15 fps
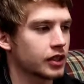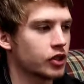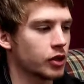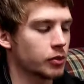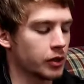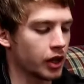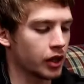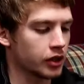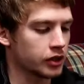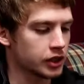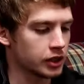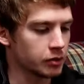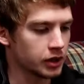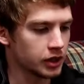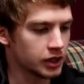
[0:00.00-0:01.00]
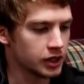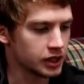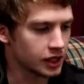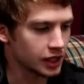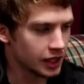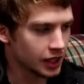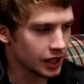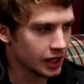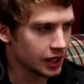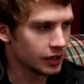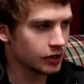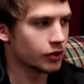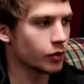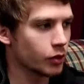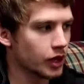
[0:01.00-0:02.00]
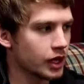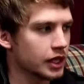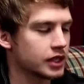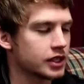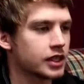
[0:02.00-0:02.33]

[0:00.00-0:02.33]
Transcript: terminology, but just either way,